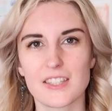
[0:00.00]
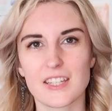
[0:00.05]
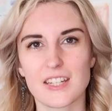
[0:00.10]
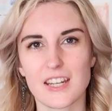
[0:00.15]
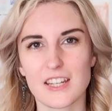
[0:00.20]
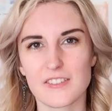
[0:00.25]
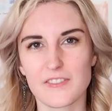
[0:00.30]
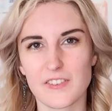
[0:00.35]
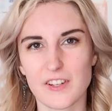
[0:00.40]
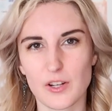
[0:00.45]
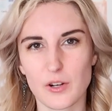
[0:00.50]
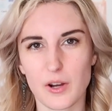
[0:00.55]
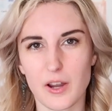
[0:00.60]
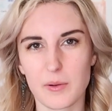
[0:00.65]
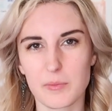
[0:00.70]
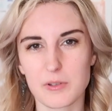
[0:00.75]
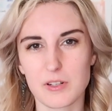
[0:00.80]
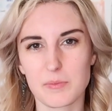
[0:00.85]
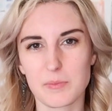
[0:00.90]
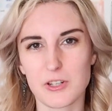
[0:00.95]
today's video,
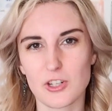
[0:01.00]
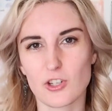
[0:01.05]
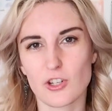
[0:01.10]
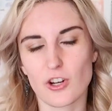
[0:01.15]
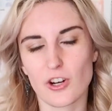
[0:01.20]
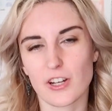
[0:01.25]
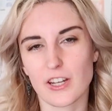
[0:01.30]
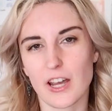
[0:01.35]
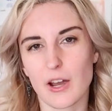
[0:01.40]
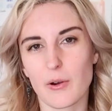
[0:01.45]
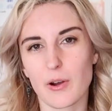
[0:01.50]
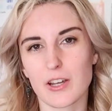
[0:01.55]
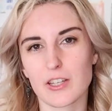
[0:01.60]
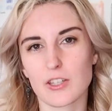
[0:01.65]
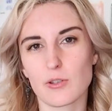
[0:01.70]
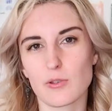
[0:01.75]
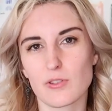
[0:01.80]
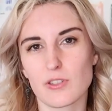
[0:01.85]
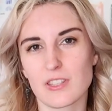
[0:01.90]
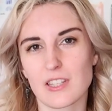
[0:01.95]
I'm going to be sharing how I
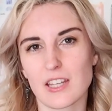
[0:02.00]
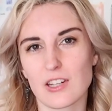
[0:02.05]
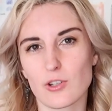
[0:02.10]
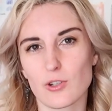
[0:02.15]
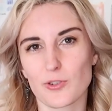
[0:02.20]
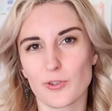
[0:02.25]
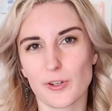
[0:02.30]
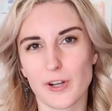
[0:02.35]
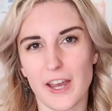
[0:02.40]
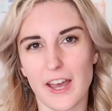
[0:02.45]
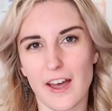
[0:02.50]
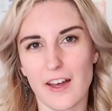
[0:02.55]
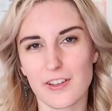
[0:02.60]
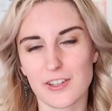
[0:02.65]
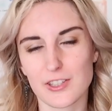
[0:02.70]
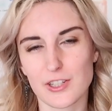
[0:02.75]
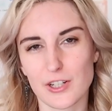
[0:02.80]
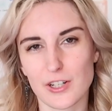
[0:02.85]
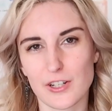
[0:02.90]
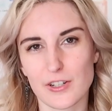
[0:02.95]
use digital
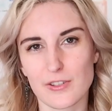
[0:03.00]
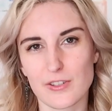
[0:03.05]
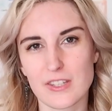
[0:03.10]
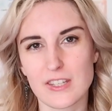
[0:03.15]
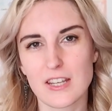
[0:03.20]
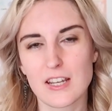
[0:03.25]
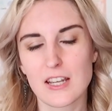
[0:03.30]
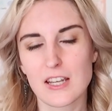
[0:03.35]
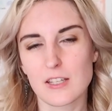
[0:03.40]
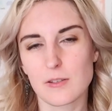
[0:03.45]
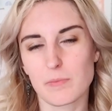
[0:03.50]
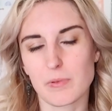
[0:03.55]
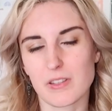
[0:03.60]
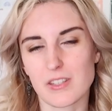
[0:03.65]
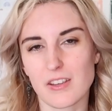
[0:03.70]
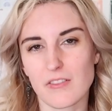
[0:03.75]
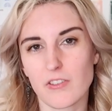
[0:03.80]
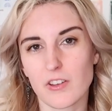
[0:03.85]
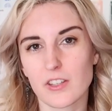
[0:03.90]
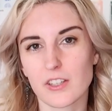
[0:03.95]
calendars,
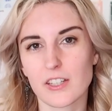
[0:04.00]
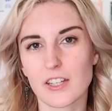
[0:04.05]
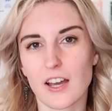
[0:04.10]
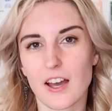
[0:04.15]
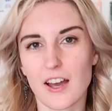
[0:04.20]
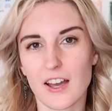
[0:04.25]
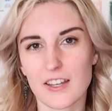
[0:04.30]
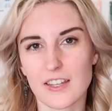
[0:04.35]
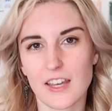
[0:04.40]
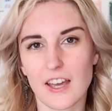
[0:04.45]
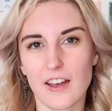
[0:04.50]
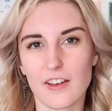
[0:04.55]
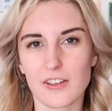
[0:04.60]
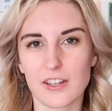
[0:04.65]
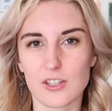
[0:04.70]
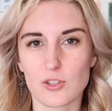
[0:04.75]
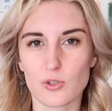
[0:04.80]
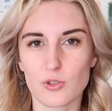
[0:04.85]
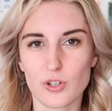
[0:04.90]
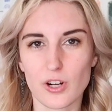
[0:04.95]
specifically iCal
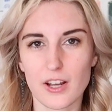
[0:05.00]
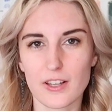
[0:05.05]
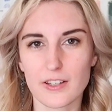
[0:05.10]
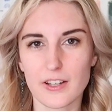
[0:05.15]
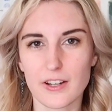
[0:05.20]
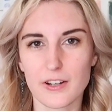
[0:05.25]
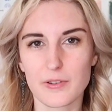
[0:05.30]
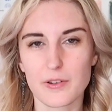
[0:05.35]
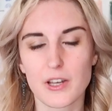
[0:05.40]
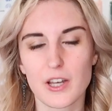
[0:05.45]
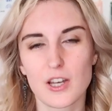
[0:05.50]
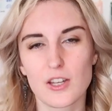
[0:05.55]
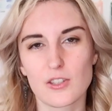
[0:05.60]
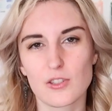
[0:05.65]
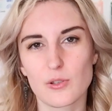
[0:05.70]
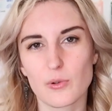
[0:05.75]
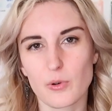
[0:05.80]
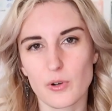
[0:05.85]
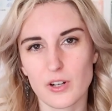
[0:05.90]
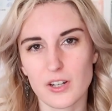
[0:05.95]
and Trello,
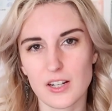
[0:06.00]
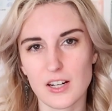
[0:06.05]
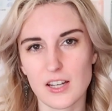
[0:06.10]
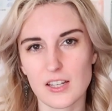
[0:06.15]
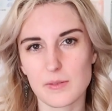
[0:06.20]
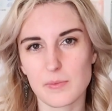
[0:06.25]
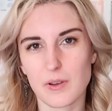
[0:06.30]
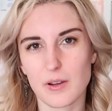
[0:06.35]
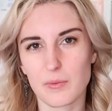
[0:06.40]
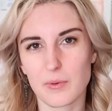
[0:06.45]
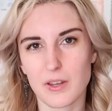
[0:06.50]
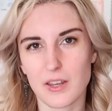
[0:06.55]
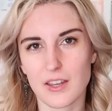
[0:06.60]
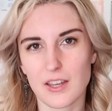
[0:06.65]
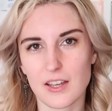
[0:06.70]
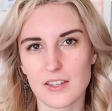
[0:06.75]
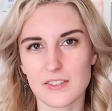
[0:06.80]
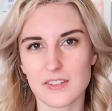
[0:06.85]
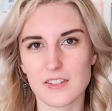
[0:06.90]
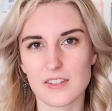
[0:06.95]
to organize my
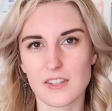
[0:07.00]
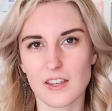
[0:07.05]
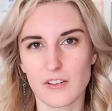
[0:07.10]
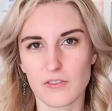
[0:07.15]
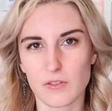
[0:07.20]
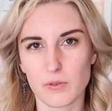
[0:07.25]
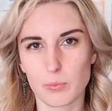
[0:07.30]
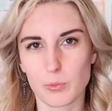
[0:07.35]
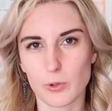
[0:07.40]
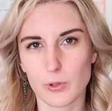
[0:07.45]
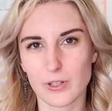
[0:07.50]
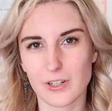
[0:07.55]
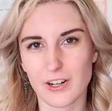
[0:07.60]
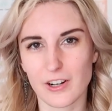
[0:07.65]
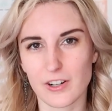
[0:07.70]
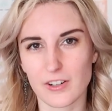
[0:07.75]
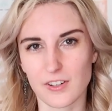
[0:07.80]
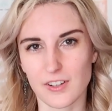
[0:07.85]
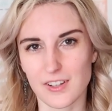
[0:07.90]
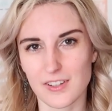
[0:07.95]
week as a self-employed
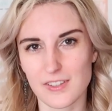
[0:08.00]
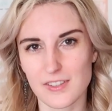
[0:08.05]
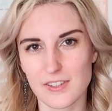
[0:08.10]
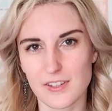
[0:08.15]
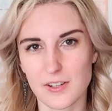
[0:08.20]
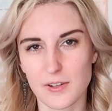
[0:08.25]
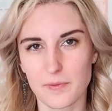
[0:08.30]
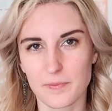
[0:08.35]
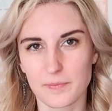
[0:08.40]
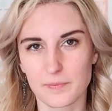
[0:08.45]
artist.